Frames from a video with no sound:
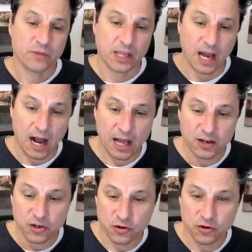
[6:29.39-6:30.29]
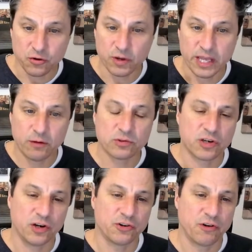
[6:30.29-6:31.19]
God knew he was
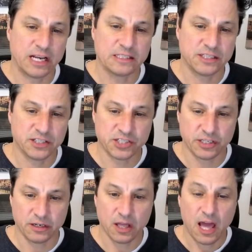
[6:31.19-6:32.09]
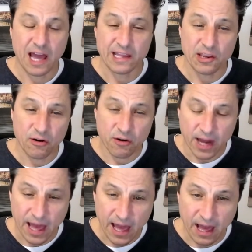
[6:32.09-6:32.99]
going to transition a year and a
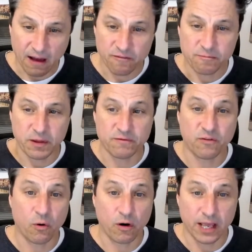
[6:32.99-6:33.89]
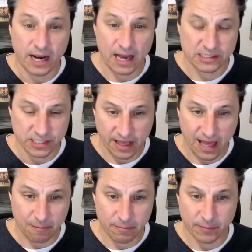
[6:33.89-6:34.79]
half before it actually
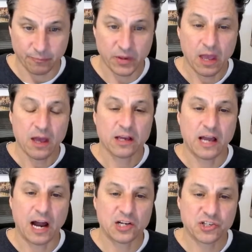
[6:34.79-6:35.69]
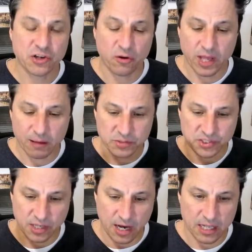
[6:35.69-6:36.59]
happened. God showed him
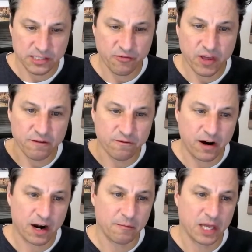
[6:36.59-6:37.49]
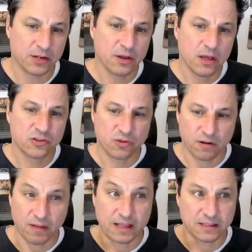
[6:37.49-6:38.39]
signs of the environment, sort
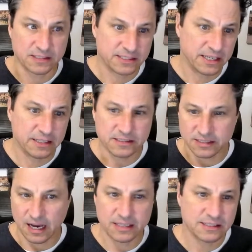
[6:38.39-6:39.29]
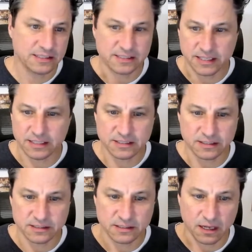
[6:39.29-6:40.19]
of like the signs and
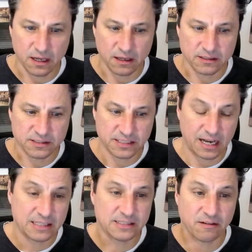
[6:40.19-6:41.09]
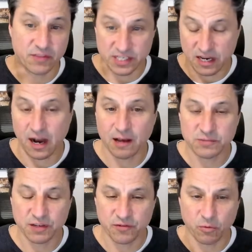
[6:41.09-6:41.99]
seasons, signs of the
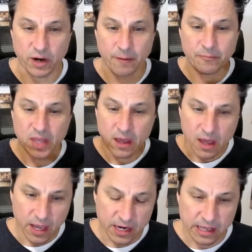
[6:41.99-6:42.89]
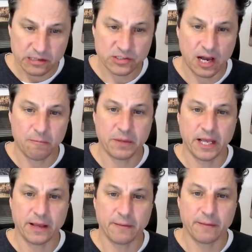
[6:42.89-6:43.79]
times, if you will, in his
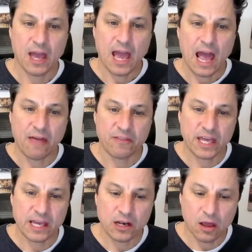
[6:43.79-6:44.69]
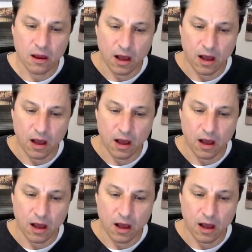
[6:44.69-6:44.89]
company. And then